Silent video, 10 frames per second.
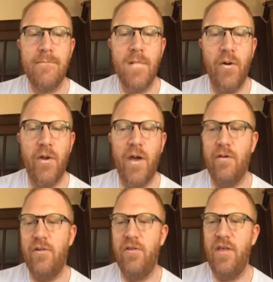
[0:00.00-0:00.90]
Okay,
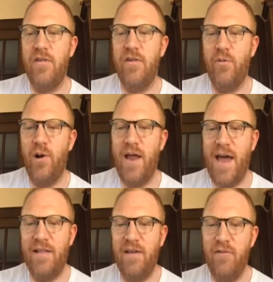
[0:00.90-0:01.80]
so this is what
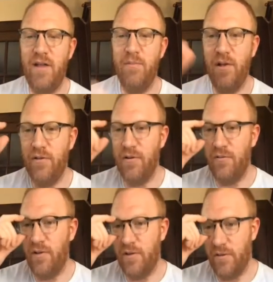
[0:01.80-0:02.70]
Activity Builder
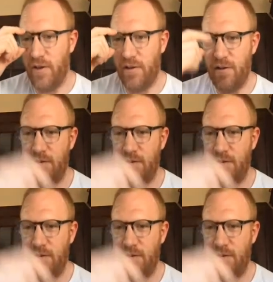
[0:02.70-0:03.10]
looks like.